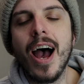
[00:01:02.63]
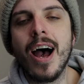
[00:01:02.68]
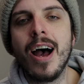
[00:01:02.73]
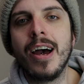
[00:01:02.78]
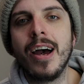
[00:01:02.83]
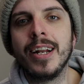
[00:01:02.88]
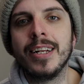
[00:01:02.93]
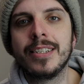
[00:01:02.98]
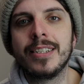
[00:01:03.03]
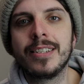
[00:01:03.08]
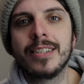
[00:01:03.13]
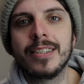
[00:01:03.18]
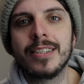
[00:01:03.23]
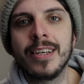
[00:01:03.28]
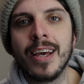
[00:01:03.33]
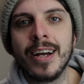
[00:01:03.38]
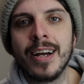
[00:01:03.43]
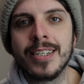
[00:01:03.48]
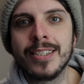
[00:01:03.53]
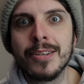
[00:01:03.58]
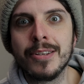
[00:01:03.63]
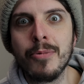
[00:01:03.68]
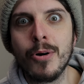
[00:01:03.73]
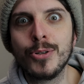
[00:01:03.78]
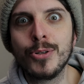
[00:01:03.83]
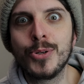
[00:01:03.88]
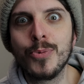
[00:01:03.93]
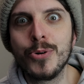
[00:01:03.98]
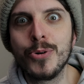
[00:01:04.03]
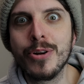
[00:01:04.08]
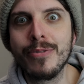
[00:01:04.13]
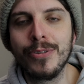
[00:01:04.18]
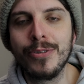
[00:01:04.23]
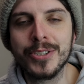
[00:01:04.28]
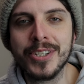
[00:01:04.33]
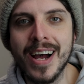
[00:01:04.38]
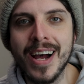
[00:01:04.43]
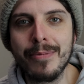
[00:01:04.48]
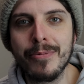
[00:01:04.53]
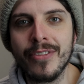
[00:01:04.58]
Uh, and it's, yeah, it's the most wonderful
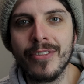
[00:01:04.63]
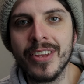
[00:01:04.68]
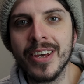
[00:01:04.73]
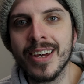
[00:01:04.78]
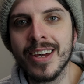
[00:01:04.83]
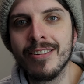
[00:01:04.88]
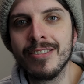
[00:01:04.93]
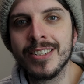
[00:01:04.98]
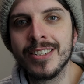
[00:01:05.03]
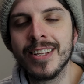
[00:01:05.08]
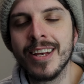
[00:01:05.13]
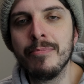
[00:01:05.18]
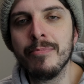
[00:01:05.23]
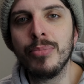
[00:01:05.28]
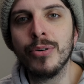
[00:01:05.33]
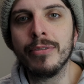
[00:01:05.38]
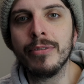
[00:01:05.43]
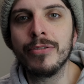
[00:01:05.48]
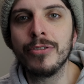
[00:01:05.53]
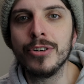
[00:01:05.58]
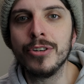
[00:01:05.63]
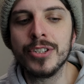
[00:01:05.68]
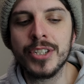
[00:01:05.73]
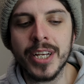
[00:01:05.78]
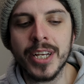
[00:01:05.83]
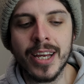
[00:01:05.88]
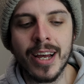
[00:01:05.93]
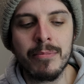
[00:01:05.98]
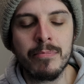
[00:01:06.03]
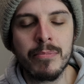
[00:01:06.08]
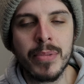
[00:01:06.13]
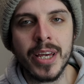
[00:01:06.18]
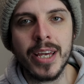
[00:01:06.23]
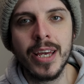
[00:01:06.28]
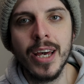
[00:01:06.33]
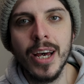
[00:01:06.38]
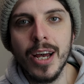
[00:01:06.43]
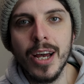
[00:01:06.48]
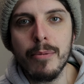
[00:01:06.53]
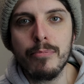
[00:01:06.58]
time of the year, isn't it? But for us, it can
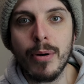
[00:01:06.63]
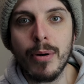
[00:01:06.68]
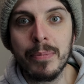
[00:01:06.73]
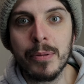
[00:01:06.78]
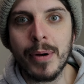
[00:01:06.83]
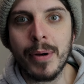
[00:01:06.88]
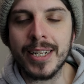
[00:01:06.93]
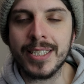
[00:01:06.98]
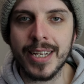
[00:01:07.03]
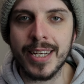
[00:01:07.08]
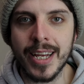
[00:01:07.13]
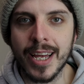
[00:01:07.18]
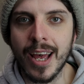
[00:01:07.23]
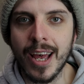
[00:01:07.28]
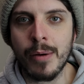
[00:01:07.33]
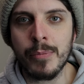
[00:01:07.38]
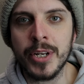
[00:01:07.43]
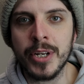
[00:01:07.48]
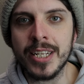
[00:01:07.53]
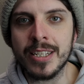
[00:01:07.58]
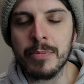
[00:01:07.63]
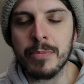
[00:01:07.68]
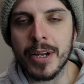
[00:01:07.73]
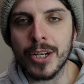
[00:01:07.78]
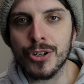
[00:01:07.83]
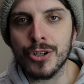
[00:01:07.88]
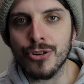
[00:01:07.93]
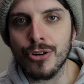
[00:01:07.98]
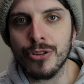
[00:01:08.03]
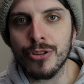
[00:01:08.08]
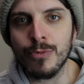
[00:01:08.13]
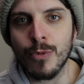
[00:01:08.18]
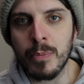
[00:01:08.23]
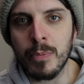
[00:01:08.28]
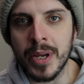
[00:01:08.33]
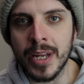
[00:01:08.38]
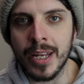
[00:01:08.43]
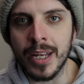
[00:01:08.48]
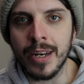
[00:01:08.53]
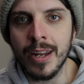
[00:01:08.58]
be problematic, and we need to make sure that we're
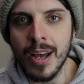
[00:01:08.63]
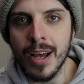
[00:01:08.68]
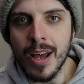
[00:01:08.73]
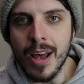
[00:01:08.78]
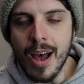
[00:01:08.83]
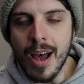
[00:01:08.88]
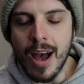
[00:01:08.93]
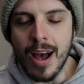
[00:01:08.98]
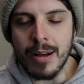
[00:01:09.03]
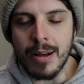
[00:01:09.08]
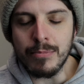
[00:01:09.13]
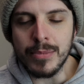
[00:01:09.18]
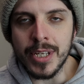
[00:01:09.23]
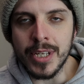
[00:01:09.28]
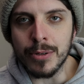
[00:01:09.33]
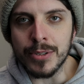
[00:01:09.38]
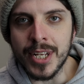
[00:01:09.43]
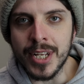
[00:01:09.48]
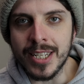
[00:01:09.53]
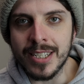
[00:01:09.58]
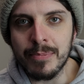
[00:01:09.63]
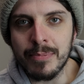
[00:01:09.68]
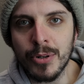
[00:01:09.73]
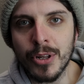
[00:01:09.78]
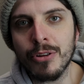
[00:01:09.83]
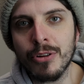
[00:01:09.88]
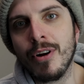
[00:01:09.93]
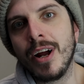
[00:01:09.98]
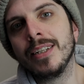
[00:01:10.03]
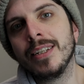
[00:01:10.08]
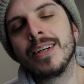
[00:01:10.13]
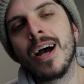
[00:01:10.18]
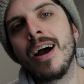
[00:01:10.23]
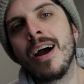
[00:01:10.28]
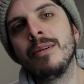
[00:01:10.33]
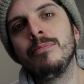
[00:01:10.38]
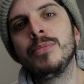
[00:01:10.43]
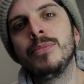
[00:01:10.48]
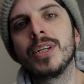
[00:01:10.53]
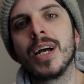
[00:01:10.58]
being um, you know, sensible at the right
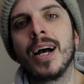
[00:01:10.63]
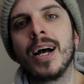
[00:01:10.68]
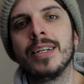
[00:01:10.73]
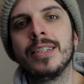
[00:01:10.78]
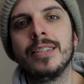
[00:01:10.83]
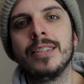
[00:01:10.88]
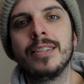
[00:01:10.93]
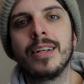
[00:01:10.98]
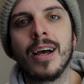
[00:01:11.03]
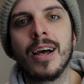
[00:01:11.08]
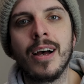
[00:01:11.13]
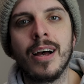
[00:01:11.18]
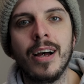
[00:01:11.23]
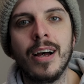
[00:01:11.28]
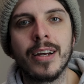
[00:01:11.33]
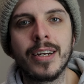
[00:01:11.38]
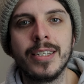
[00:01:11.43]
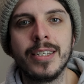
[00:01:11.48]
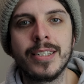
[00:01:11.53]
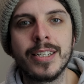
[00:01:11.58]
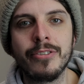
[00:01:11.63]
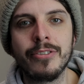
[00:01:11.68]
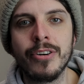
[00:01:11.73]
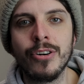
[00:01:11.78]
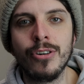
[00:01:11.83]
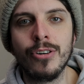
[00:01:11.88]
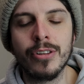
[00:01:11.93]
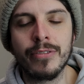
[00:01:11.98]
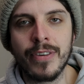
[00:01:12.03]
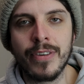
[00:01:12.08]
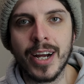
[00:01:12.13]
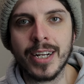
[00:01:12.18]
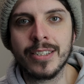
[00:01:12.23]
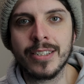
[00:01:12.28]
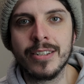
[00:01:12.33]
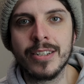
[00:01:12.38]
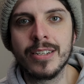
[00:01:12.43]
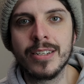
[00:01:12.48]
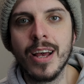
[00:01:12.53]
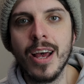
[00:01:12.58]
times and uh, considering all the
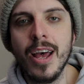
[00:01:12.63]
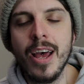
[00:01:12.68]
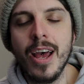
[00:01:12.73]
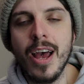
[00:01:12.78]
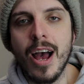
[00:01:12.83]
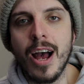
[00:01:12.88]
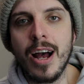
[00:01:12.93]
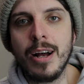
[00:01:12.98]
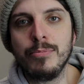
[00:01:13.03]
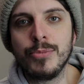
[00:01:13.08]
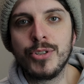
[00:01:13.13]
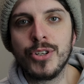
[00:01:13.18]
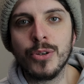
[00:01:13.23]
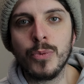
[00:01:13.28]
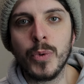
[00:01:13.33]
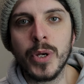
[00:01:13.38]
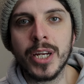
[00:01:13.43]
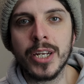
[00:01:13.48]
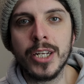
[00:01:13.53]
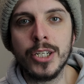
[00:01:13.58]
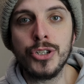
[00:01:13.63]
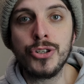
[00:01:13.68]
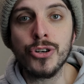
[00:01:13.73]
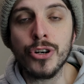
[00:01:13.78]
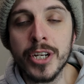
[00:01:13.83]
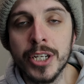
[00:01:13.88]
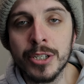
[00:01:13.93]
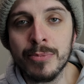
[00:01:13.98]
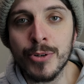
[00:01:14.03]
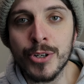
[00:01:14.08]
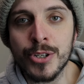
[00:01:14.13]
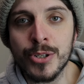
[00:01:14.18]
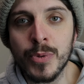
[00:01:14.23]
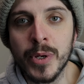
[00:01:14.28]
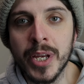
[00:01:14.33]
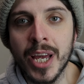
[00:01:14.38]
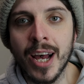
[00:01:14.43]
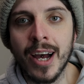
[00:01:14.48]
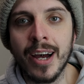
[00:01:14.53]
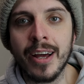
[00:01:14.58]
factors um, so that we can enjoy it as much as
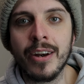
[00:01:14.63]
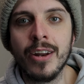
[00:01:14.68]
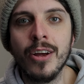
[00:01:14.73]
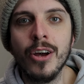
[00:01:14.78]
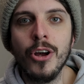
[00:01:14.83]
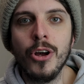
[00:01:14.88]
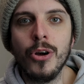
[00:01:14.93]
we can